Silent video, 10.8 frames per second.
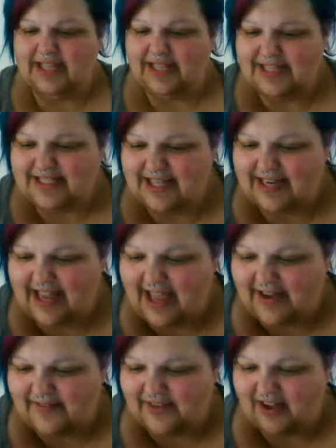I think he said,
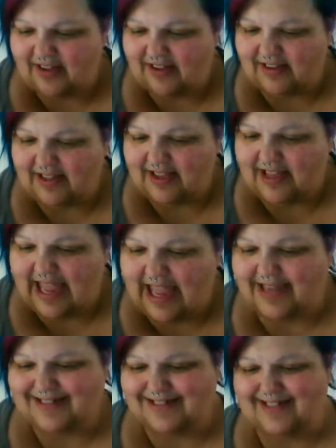have y'all
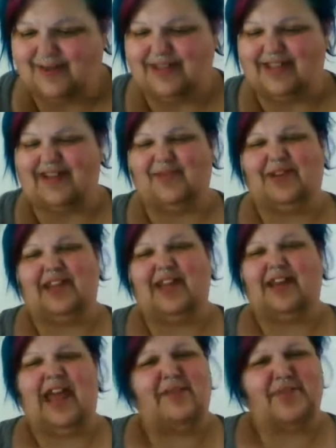had to deal with any
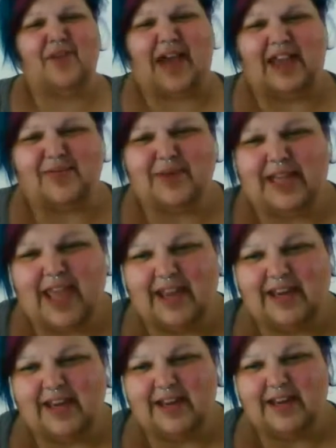regain? Have you had regain?